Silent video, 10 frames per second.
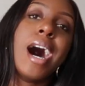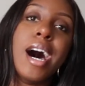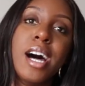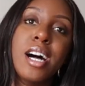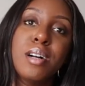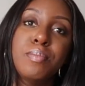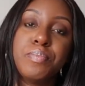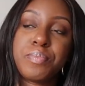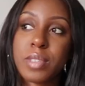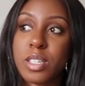
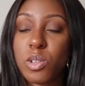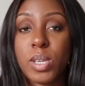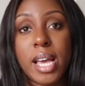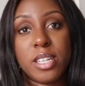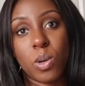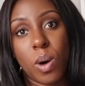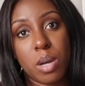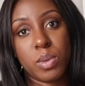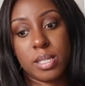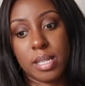So yeah, so
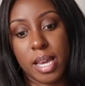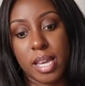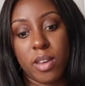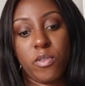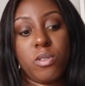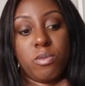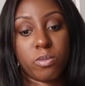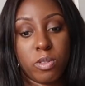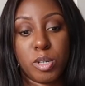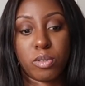I would say
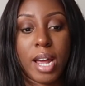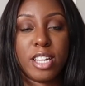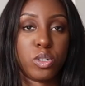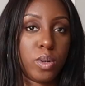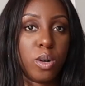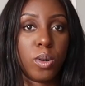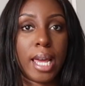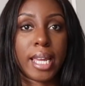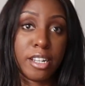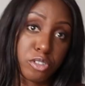from a graduate or
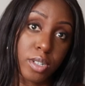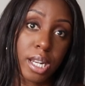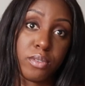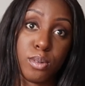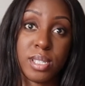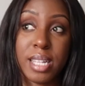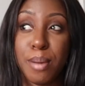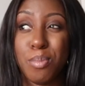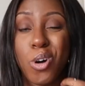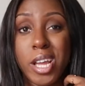like entry-level
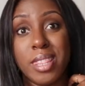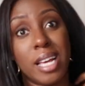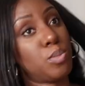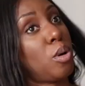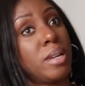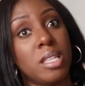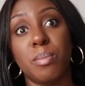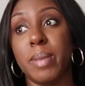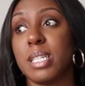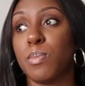standpoint, that's probably
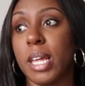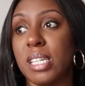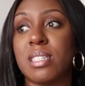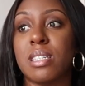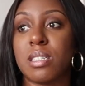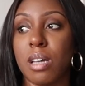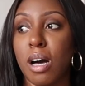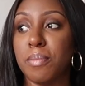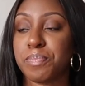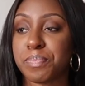the best place to
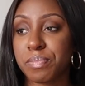start.